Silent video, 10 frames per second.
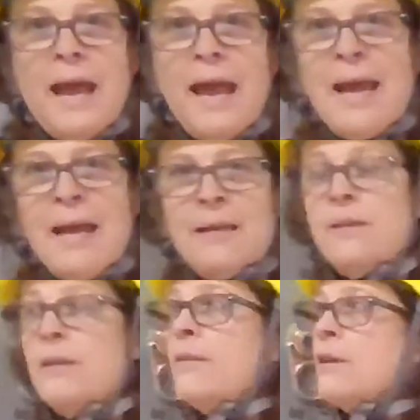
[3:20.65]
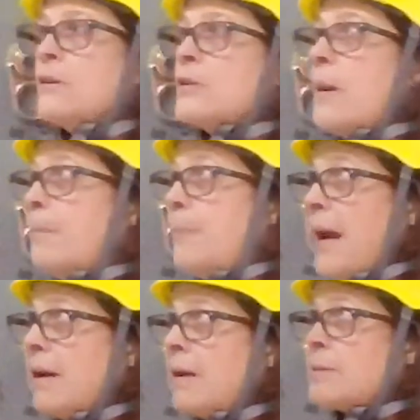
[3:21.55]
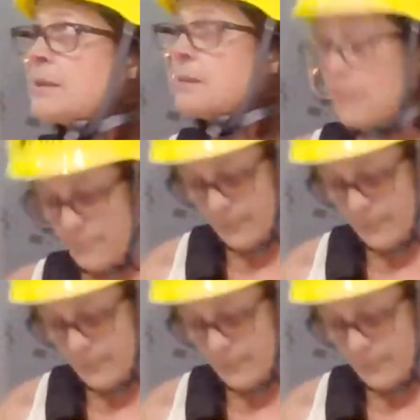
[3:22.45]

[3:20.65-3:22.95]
and there's a backup system,